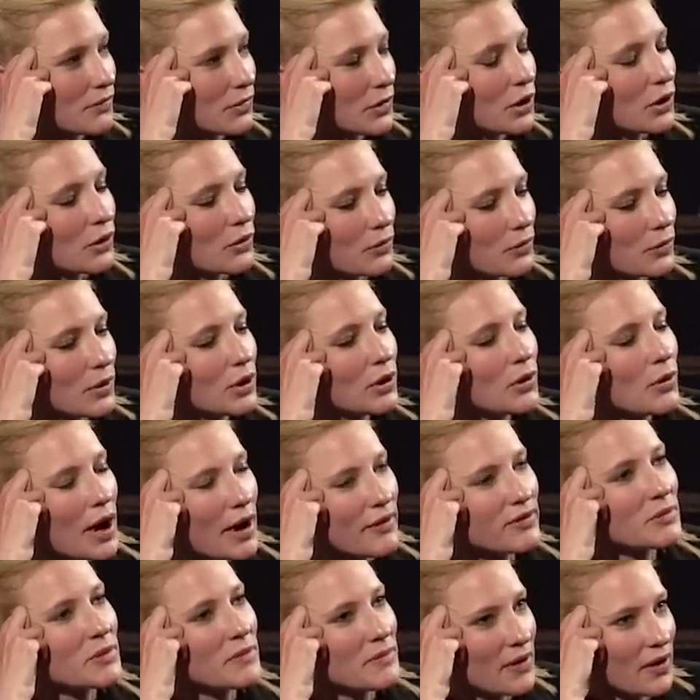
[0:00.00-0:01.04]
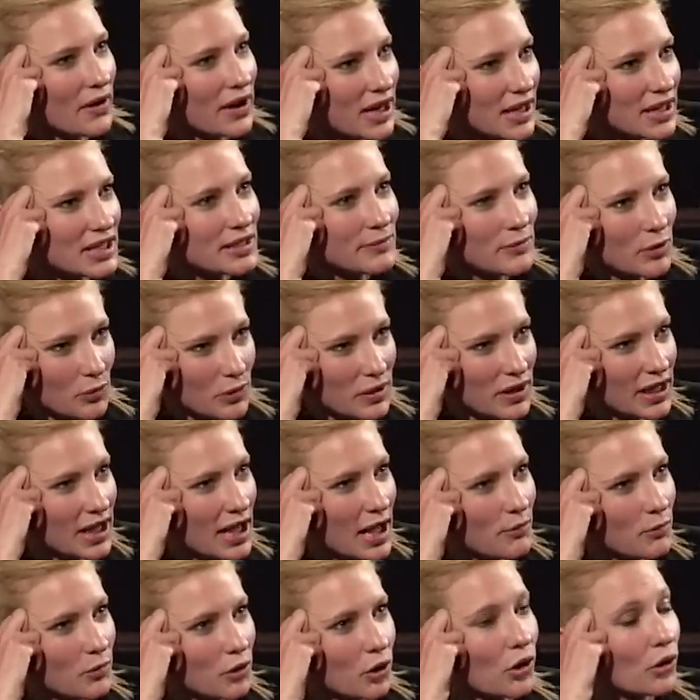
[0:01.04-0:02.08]
you know, you have to be very intimate with the
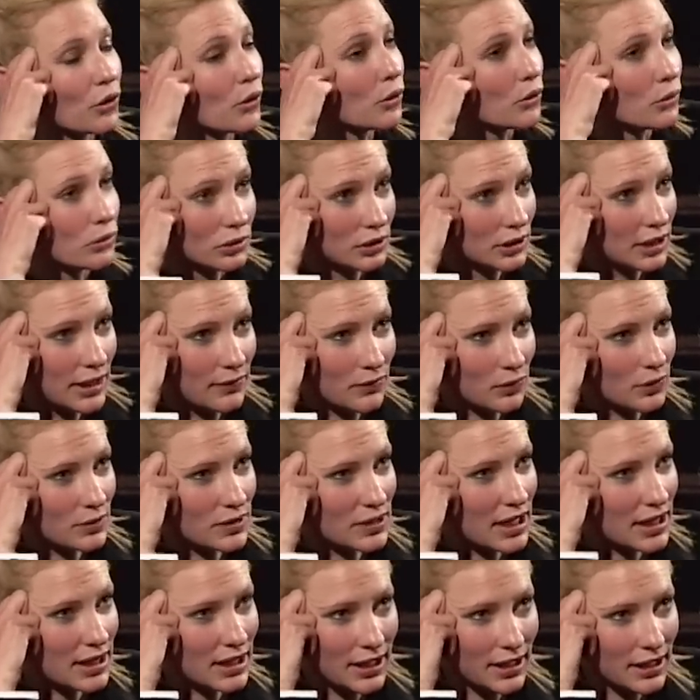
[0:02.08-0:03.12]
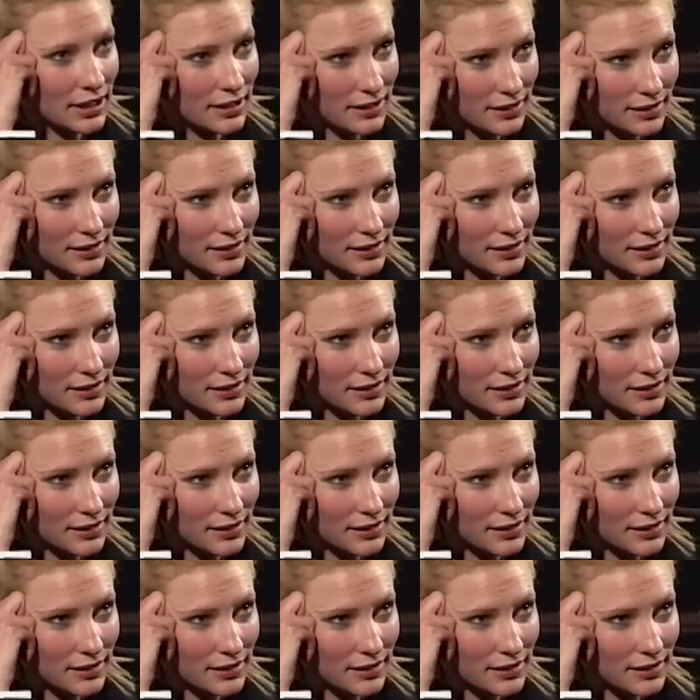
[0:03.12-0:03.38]
camera on all levels, I think.